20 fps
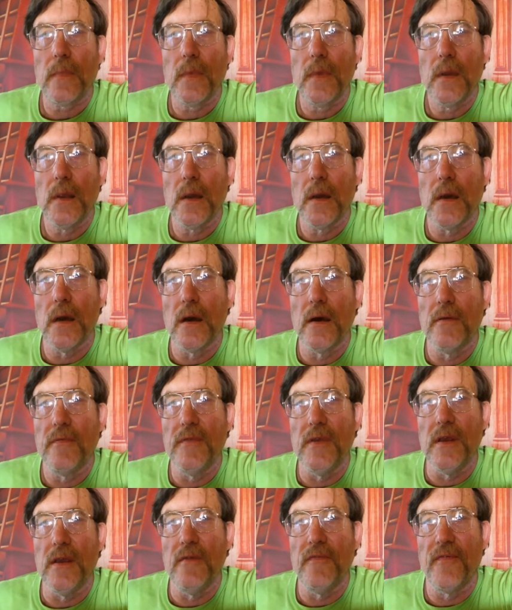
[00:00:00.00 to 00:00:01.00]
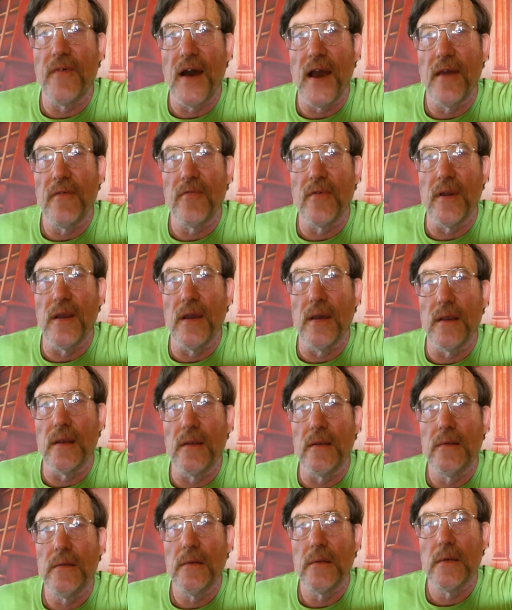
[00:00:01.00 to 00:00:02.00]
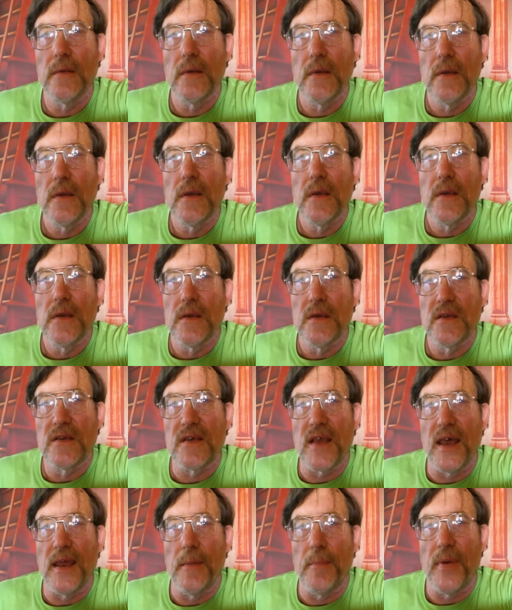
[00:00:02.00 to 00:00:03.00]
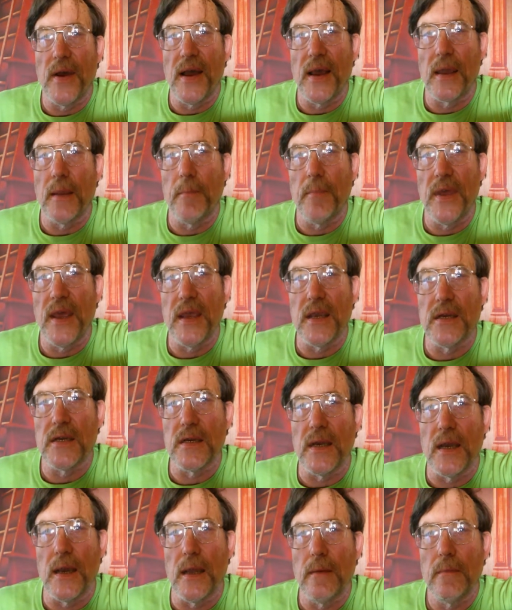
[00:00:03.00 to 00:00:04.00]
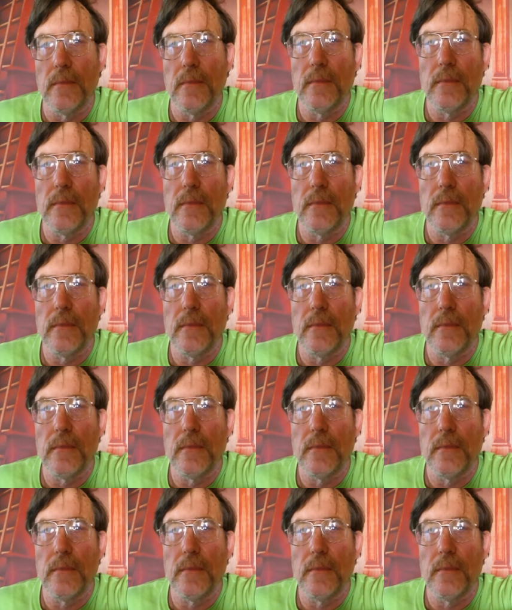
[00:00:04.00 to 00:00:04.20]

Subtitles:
of the 5-rail side pocket bank shot.